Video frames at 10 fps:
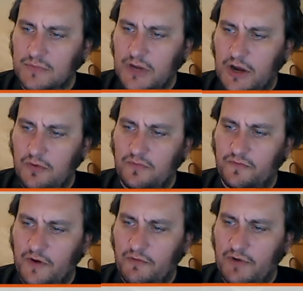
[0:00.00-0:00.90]

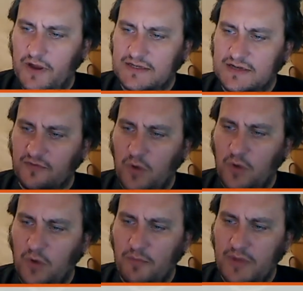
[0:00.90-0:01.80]
phone-related stuff
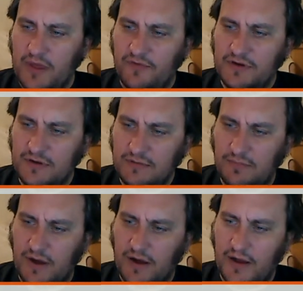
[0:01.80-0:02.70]
won't be covered
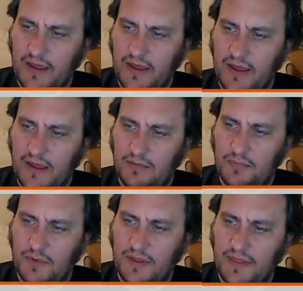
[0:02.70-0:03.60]
by
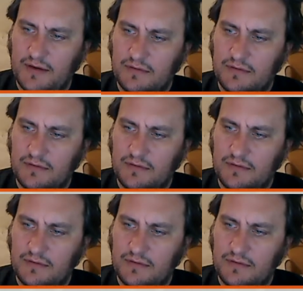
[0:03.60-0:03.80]
that.